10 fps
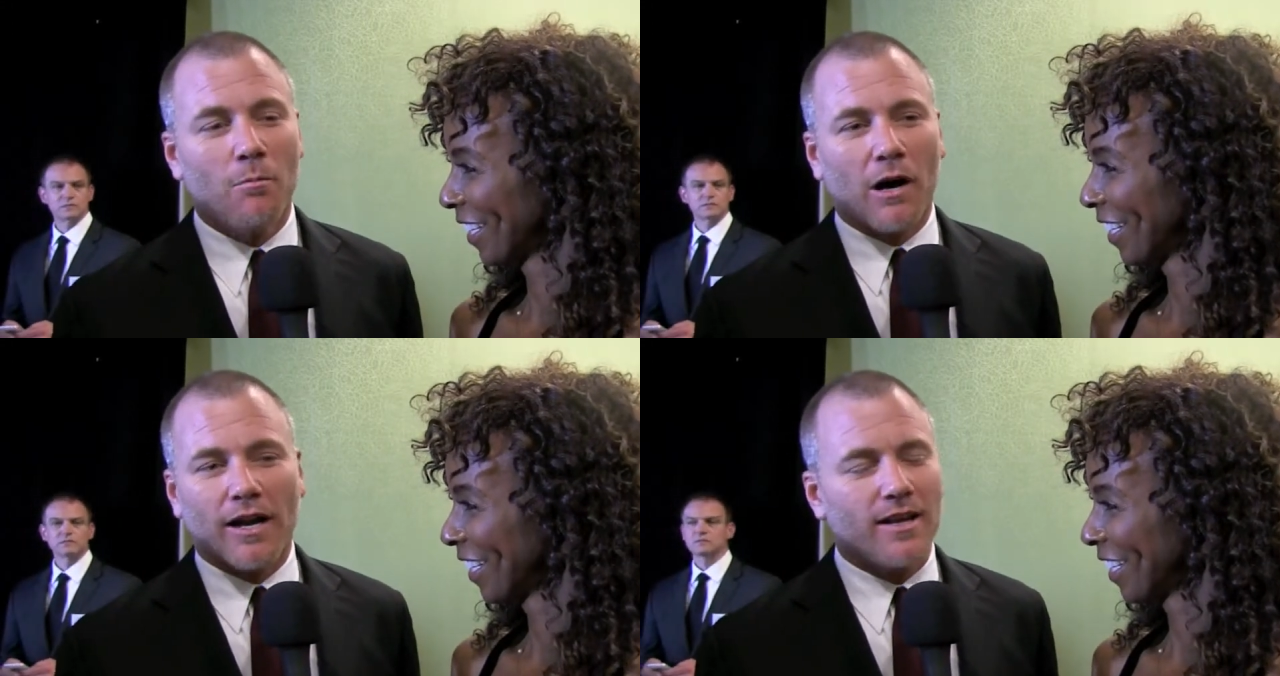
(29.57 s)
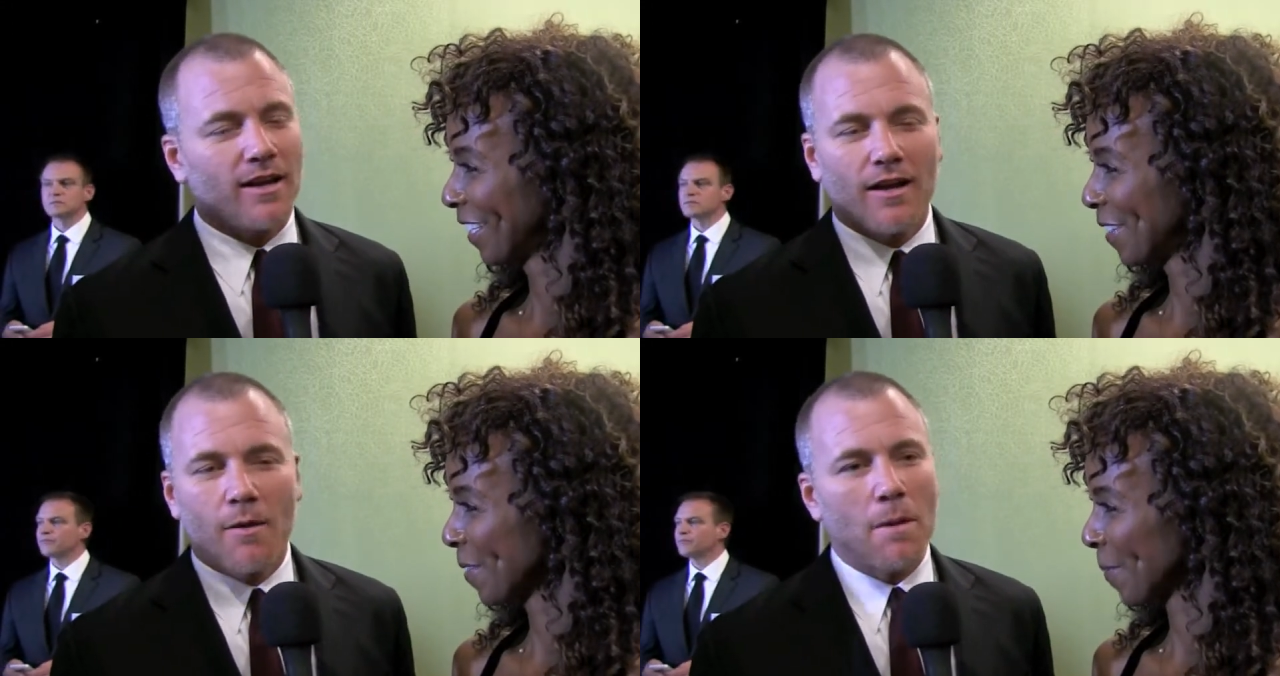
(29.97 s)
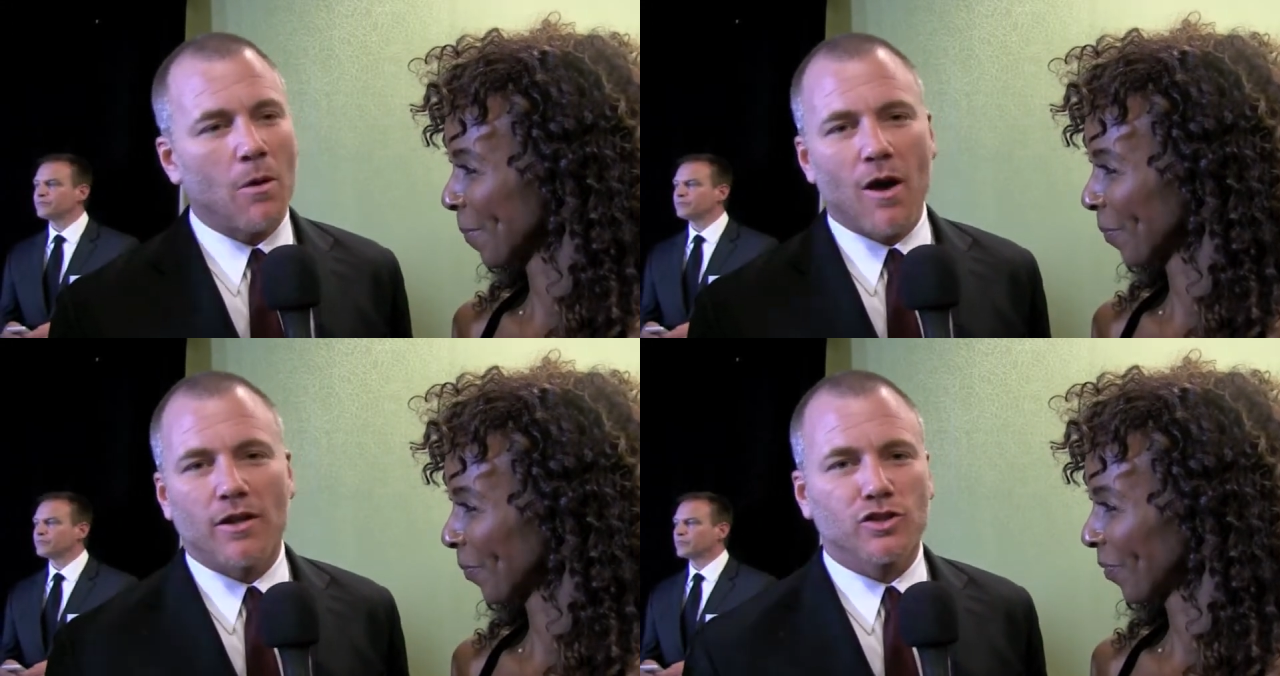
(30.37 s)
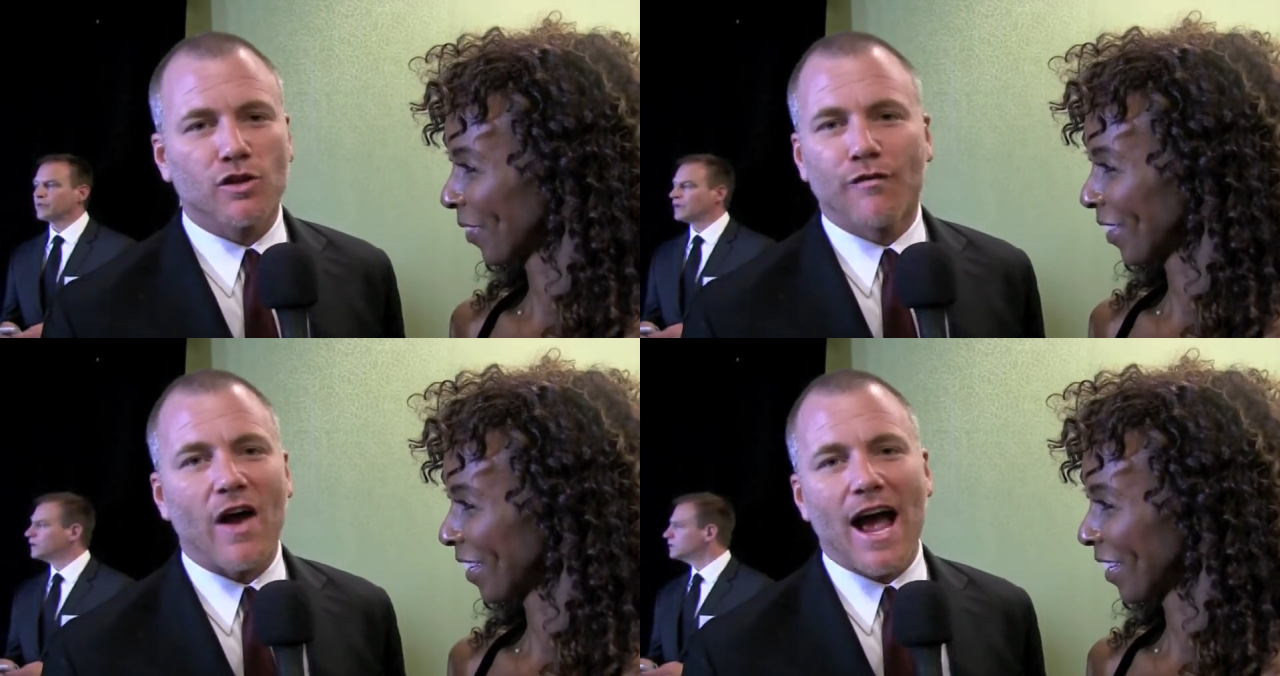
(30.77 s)
Speaker 1: but Mayweather's
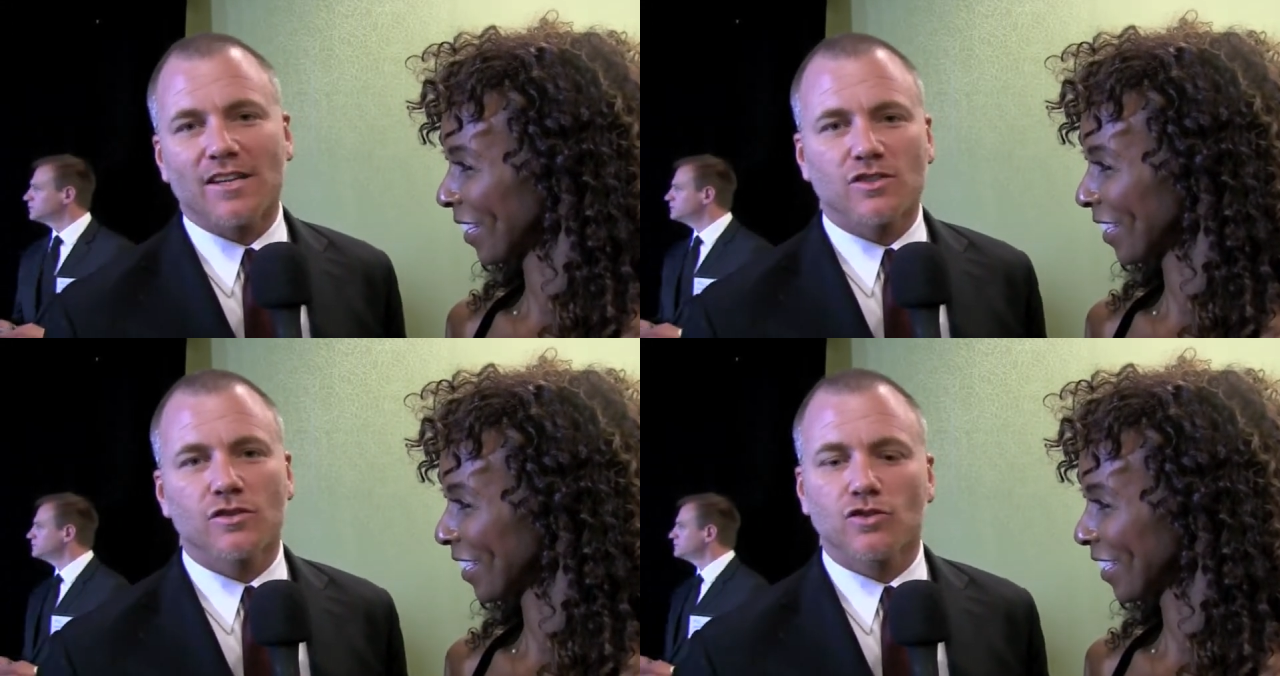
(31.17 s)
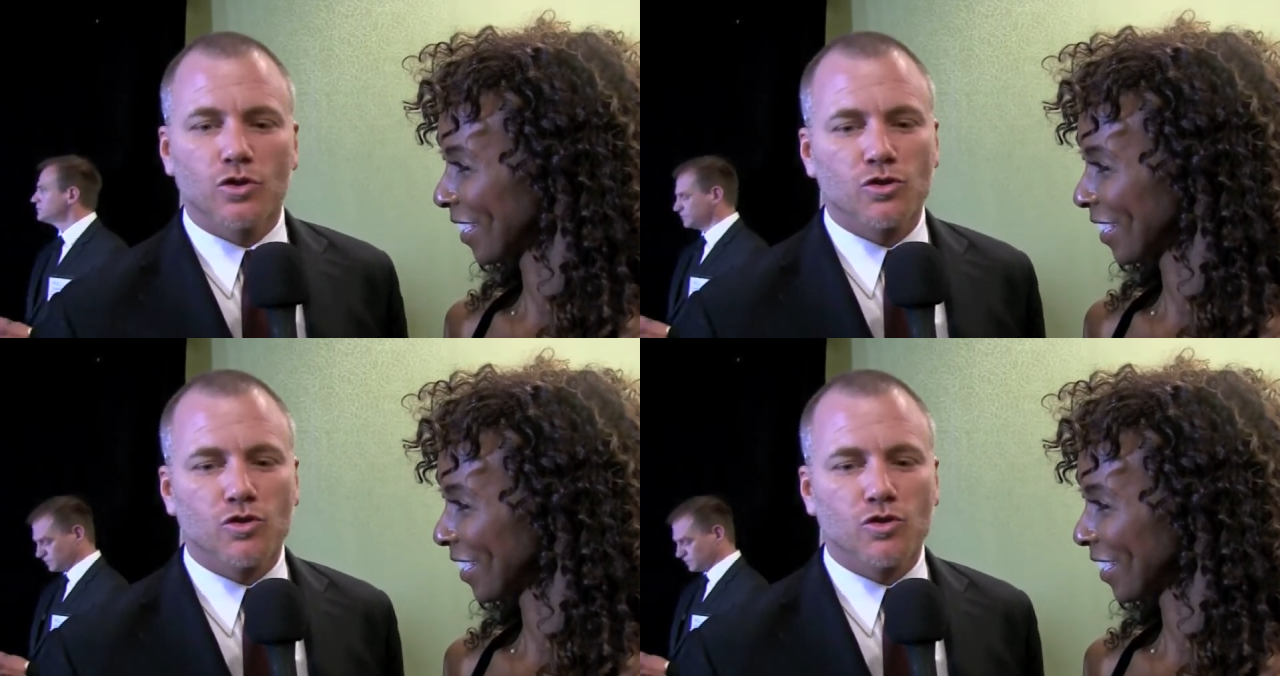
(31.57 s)
too fast, too